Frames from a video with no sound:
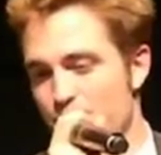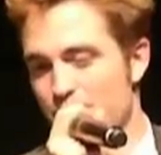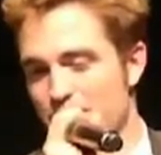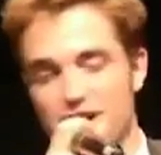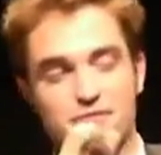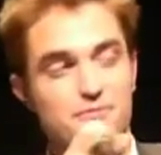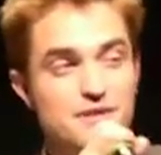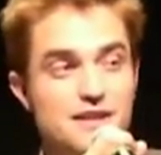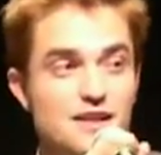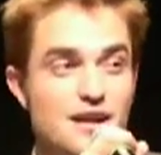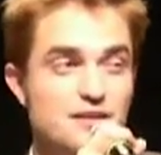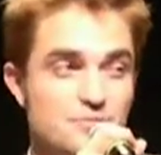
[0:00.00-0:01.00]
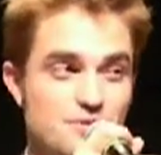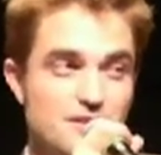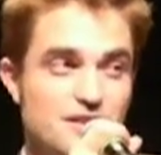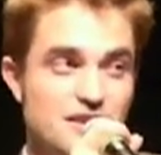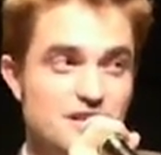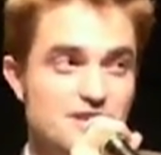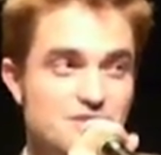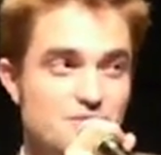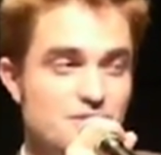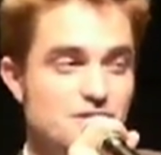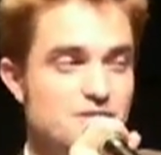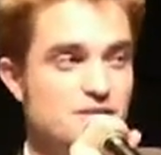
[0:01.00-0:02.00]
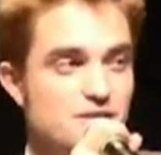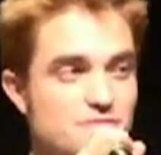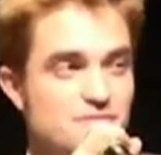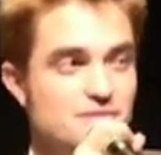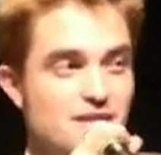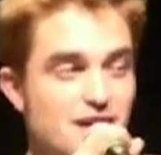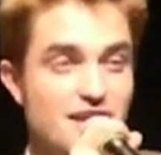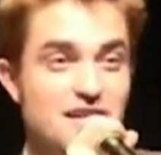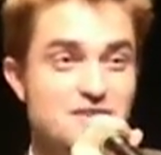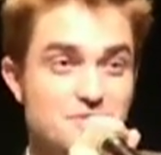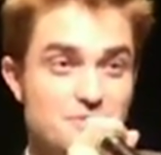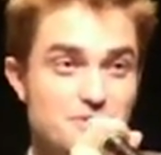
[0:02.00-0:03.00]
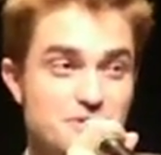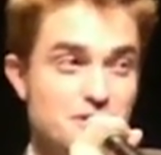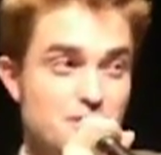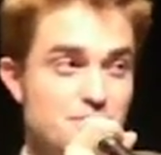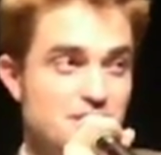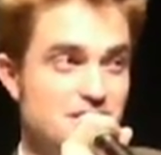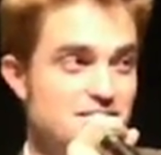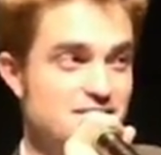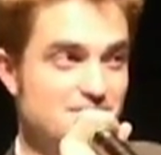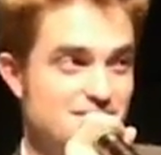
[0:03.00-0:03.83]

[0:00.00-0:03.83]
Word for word: but I really liked working in Toronto. I like Torontonians.